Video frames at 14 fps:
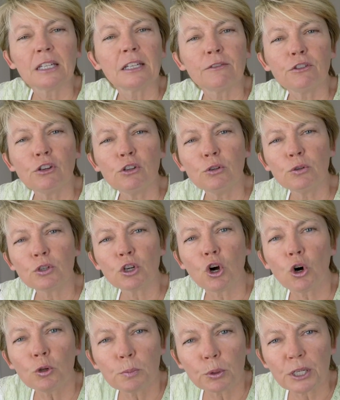If you use
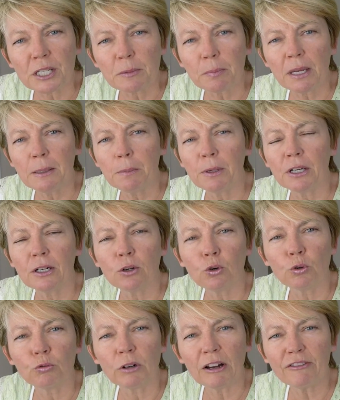cold press paper
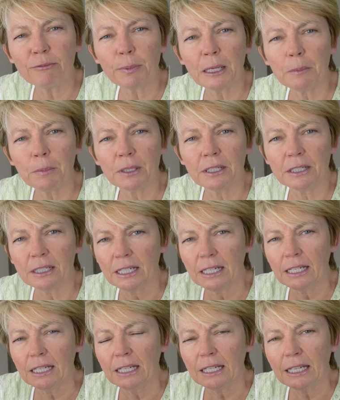or rough paper,
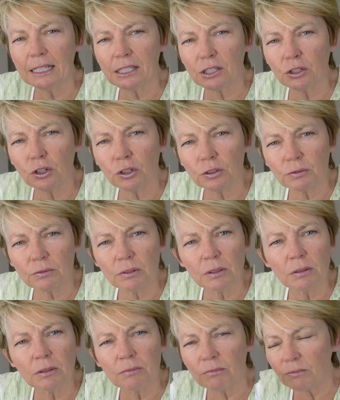it's got
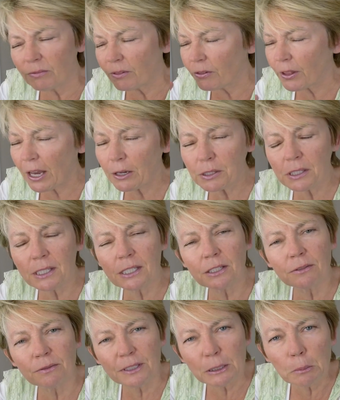thousands
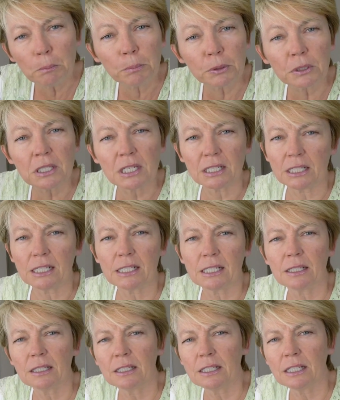of dimples in
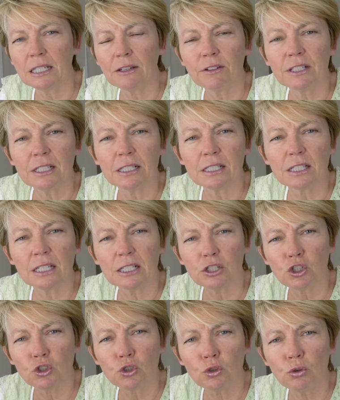it to give it
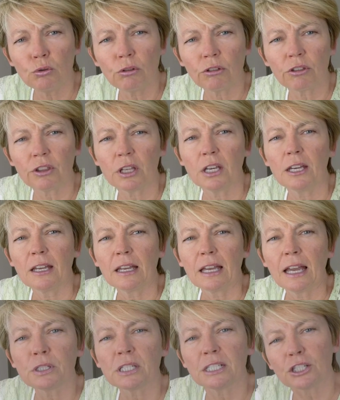its tooth,
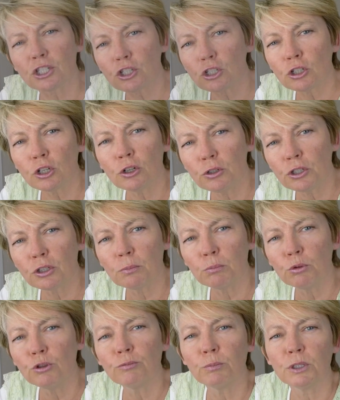and it slows the
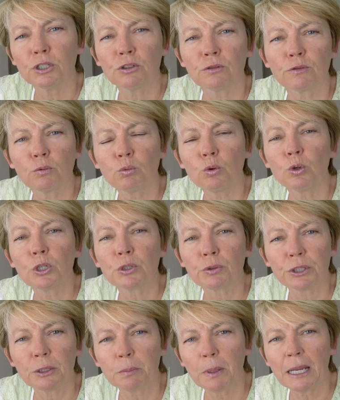movement of the water
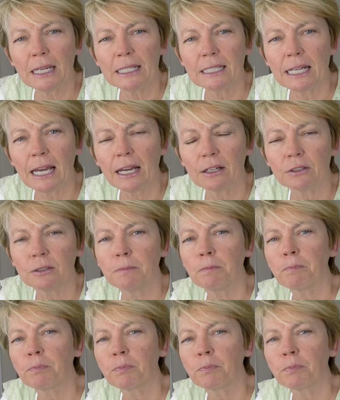and the paint down.